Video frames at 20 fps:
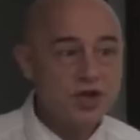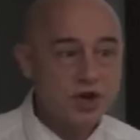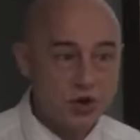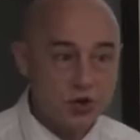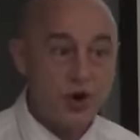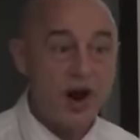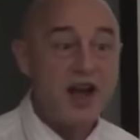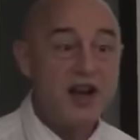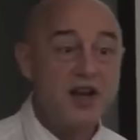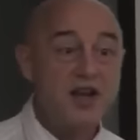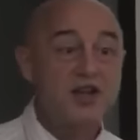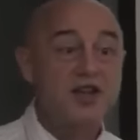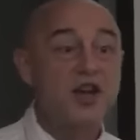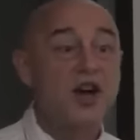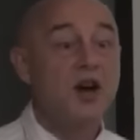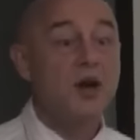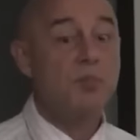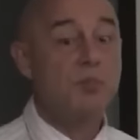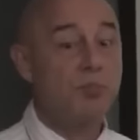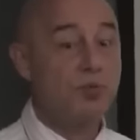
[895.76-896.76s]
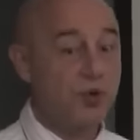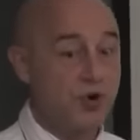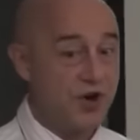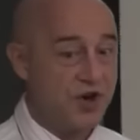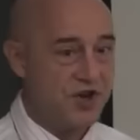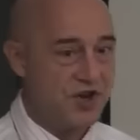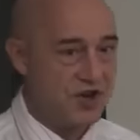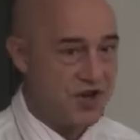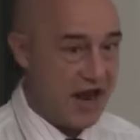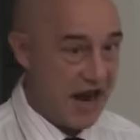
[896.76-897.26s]
credit
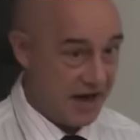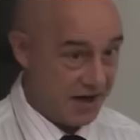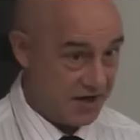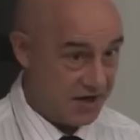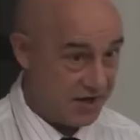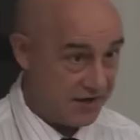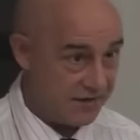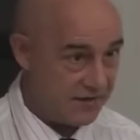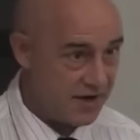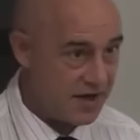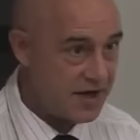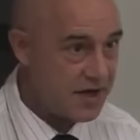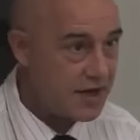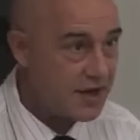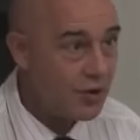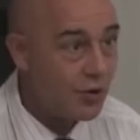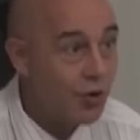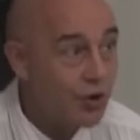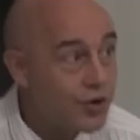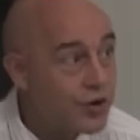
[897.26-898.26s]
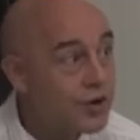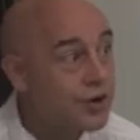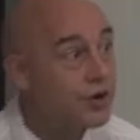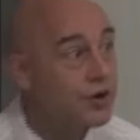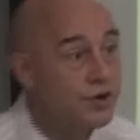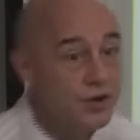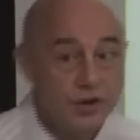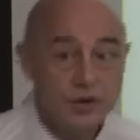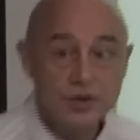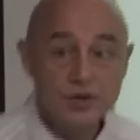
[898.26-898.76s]
productively or you
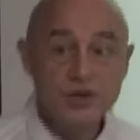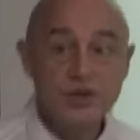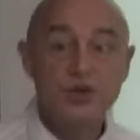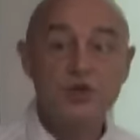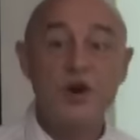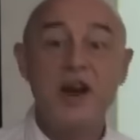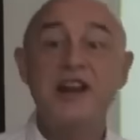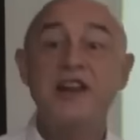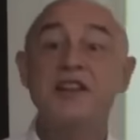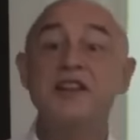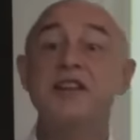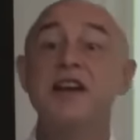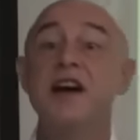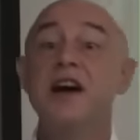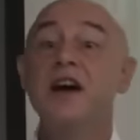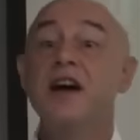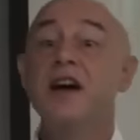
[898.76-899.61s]
can use credit